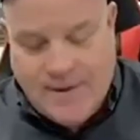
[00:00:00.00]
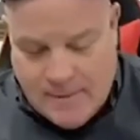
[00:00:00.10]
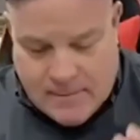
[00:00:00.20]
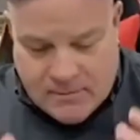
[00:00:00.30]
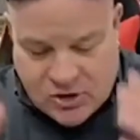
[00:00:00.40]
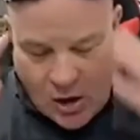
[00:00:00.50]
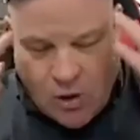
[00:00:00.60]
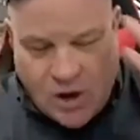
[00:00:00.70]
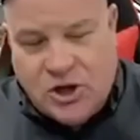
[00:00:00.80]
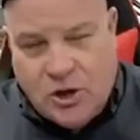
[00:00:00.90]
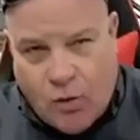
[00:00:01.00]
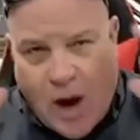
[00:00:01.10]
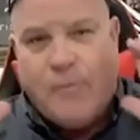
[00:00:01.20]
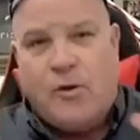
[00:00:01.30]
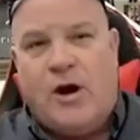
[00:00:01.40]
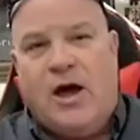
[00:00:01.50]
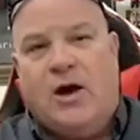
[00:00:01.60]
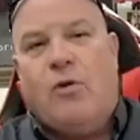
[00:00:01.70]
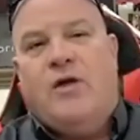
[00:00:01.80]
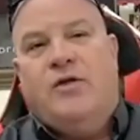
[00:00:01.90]
So I want you to wrap your head
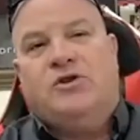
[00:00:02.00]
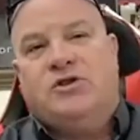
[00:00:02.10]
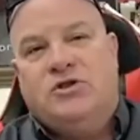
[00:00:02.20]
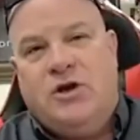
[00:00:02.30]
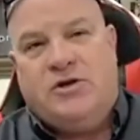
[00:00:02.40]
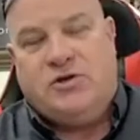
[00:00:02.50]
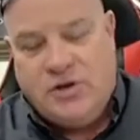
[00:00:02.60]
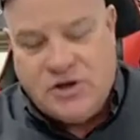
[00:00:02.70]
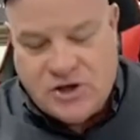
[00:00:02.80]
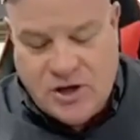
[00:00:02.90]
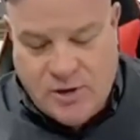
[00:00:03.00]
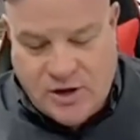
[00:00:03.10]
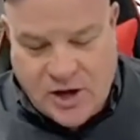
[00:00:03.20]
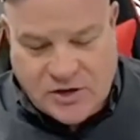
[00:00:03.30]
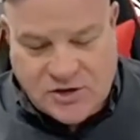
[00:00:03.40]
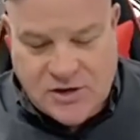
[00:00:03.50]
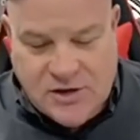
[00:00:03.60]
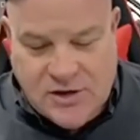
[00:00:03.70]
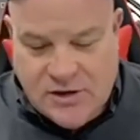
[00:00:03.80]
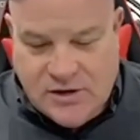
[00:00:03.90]
around this as you guys are listening, because
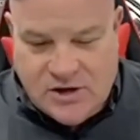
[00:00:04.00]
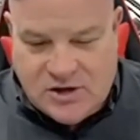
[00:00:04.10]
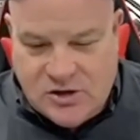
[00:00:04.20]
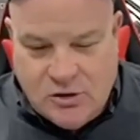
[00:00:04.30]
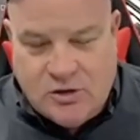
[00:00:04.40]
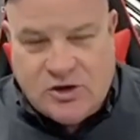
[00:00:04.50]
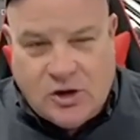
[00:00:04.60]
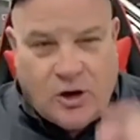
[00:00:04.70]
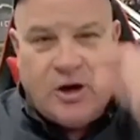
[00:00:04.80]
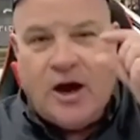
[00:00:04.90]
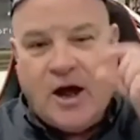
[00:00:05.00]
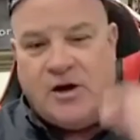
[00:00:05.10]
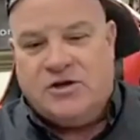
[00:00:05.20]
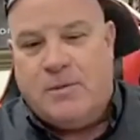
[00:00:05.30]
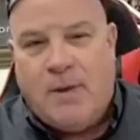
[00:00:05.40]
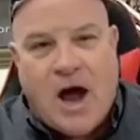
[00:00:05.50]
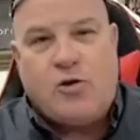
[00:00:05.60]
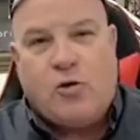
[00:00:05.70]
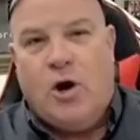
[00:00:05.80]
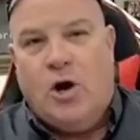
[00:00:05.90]
this dude started out as a
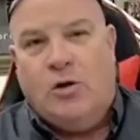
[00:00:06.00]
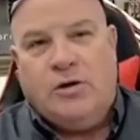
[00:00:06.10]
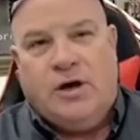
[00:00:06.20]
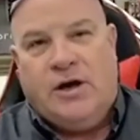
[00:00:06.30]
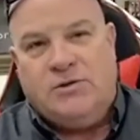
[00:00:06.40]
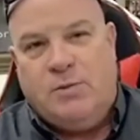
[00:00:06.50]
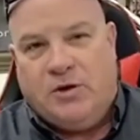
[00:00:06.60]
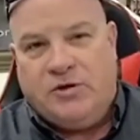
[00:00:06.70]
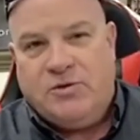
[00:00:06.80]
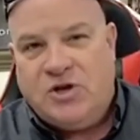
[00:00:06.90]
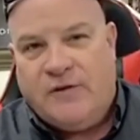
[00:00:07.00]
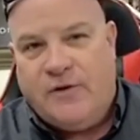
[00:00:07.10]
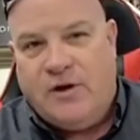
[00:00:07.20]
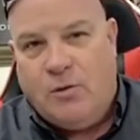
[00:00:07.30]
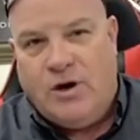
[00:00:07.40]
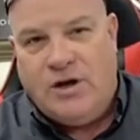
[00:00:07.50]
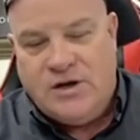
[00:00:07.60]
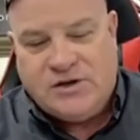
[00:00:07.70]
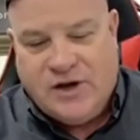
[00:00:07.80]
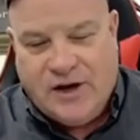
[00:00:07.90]
micro and he's built himself into what he is
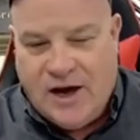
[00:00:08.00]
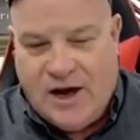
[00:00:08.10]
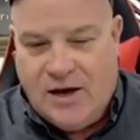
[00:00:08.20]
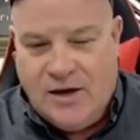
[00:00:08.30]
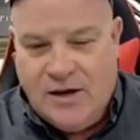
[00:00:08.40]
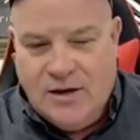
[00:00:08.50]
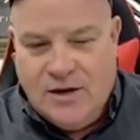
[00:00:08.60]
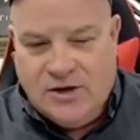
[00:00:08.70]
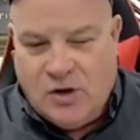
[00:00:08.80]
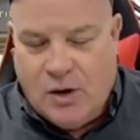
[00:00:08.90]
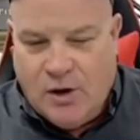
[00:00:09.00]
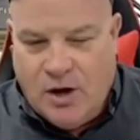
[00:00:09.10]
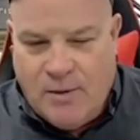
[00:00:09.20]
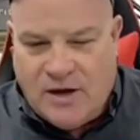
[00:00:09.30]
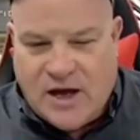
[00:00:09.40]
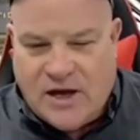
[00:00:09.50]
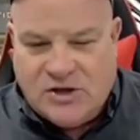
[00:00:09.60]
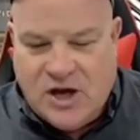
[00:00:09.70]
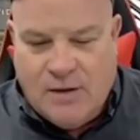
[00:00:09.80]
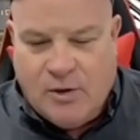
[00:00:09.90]
today. So I wanted to make that
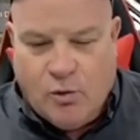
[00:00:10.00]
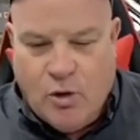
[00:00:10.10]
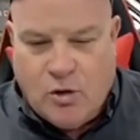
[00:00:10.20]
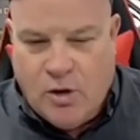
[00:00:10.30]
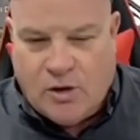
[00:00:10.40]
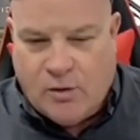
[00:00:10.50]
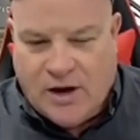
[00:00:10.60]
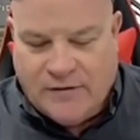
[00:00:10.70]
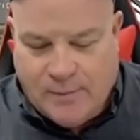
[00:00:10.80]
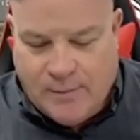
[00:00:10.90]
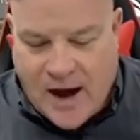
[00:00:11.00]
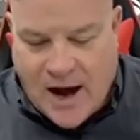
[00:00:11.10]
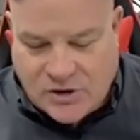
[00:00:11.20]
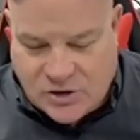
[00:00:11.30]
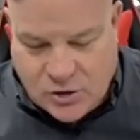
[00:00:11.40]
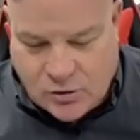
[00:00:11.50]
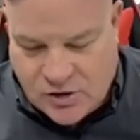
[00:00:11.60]
statement real quick right off the bat. So Chris,